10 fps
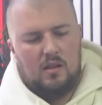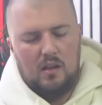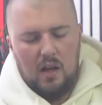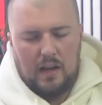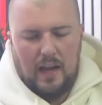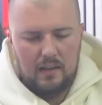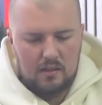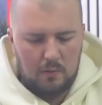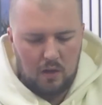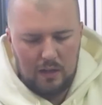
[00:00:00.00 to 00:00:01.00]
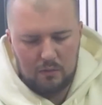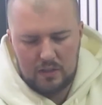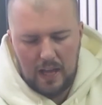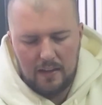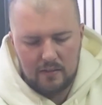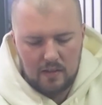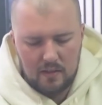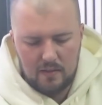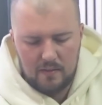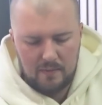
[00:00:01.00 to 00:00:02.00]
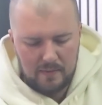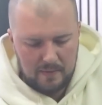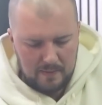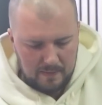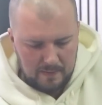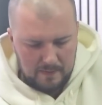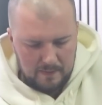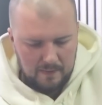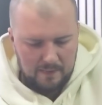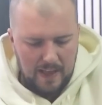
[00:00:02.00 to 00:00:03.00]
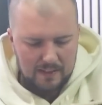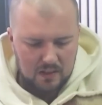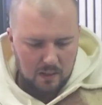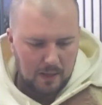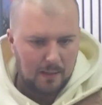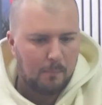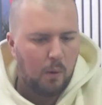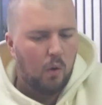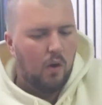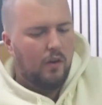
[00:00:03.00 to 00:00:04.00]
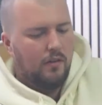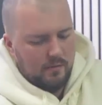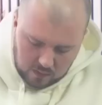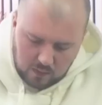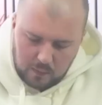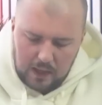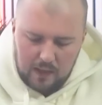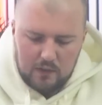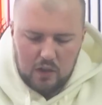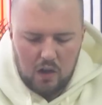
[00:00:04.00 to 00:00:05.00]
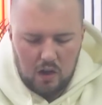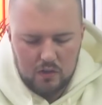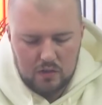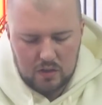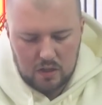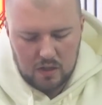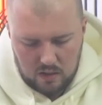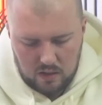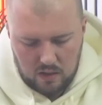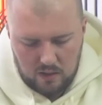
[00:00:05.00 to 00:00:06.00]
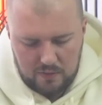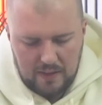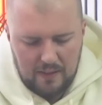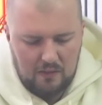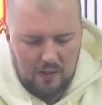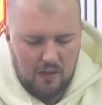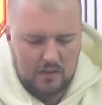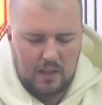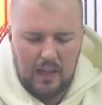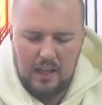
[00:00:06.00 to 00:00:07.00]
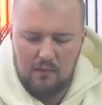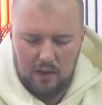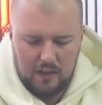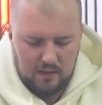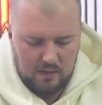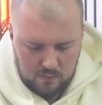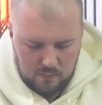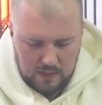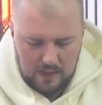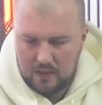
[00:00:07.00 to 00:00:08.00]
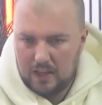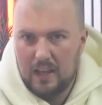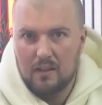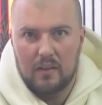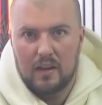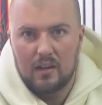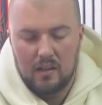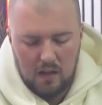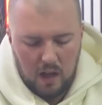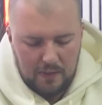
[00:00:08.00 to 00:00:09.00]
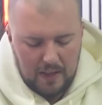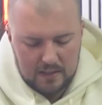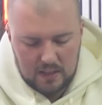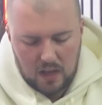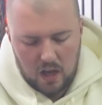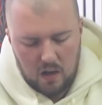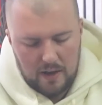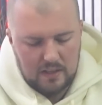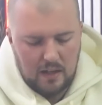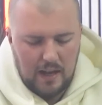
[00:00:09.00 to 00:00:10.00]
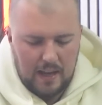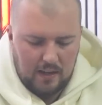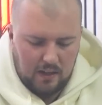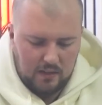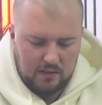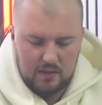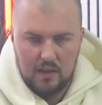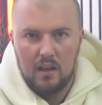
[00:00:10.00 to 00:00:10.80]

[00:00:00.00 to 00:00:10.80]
Okay, so we've got a little stand. That's going to be important. We have got, I think they've given us a key ring. We have a key ring. I think it's a, oh, it's a necklace.